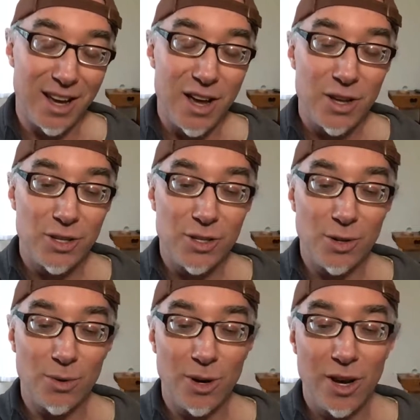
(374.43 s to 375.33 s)

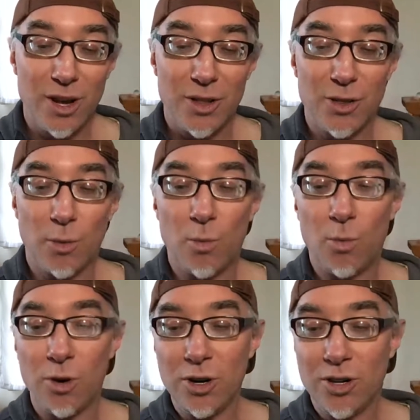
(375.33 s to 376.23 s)
So the
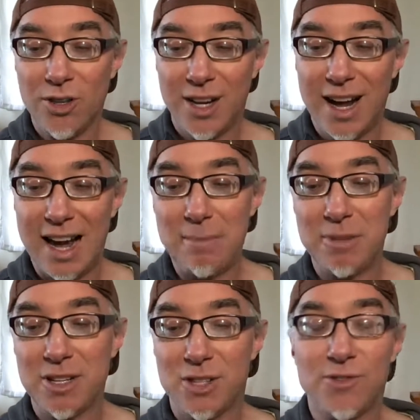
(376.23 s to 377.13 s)
work that
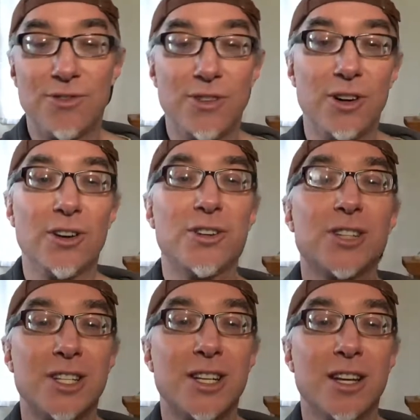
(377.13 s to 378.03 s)
happens
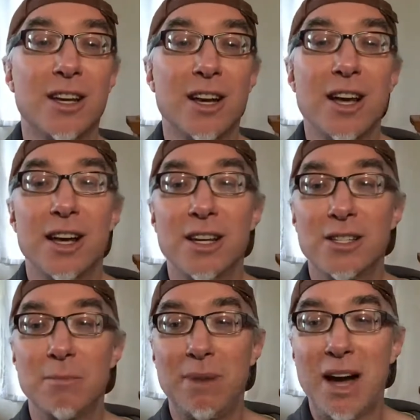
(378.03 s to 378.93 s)
first is
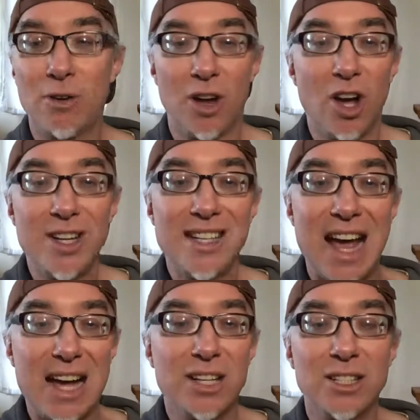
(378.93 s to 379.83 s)
about
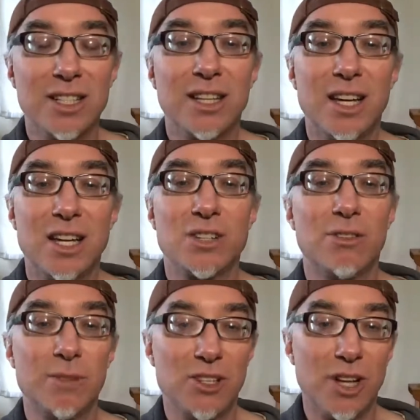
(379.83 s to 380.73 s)
untangling the keys
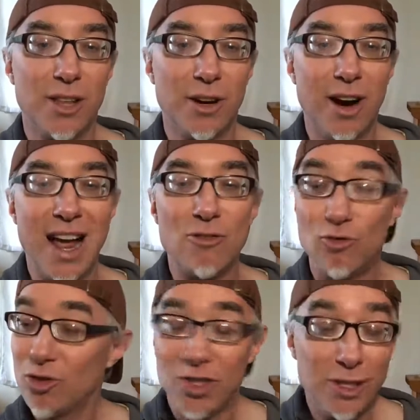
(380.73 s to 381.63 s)
from each other
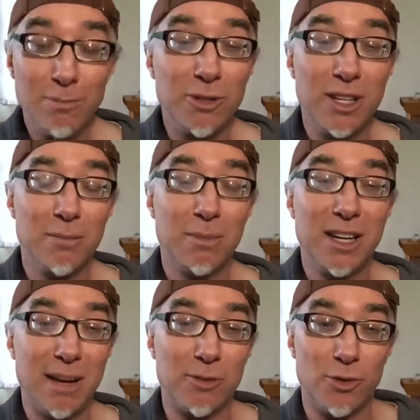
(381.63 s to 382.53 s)
and simply
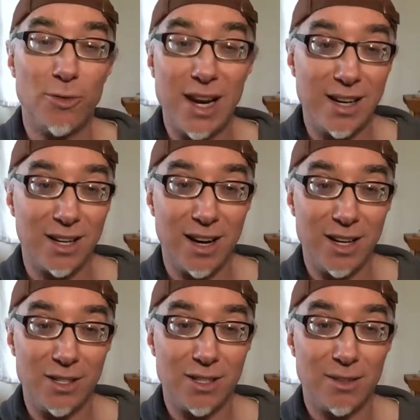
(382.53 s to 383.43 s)
being able to
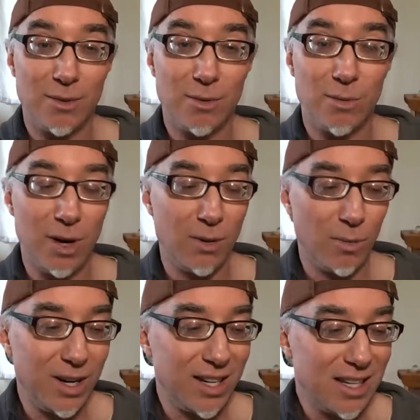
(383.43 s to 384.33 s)
recognize
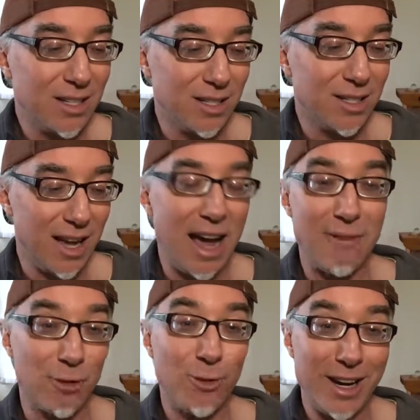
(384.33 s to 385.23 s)
what it is to
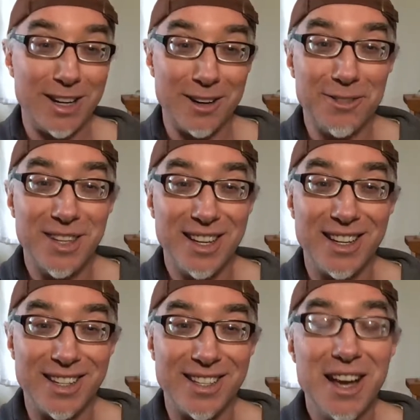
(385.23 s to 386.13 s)
have a ring of
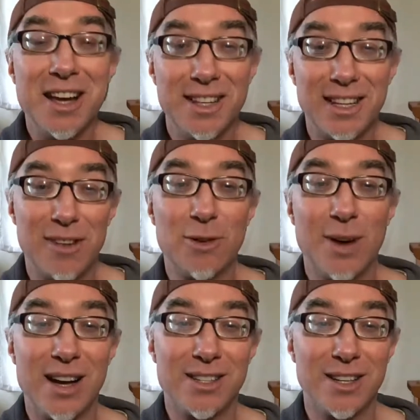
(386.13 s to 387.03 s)
keys that give you
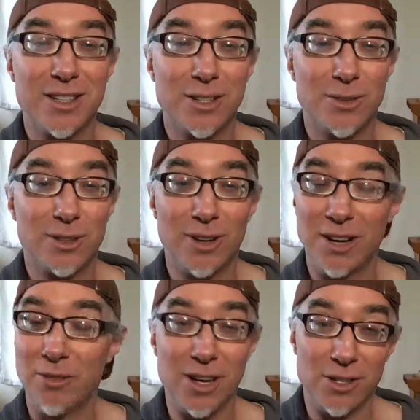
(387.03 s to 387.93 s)
access to a
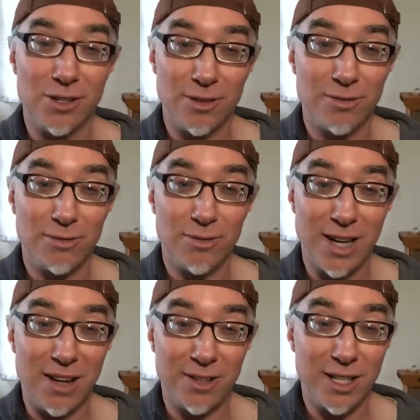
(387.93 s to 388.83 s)
great range of
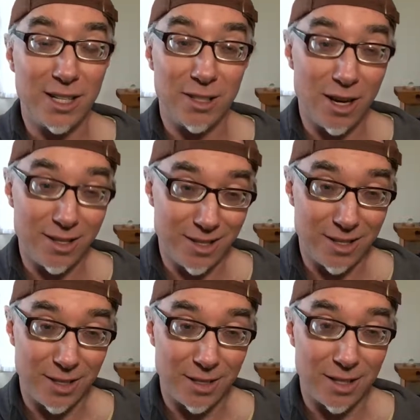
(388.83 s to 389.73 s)
reality and
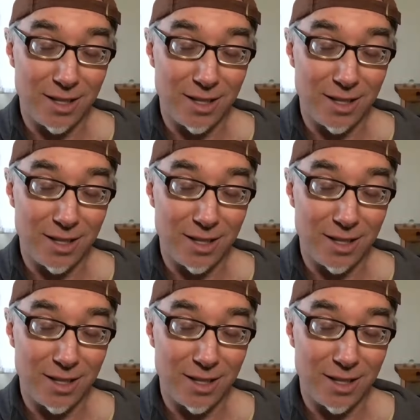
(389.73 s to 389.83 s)
consciousness.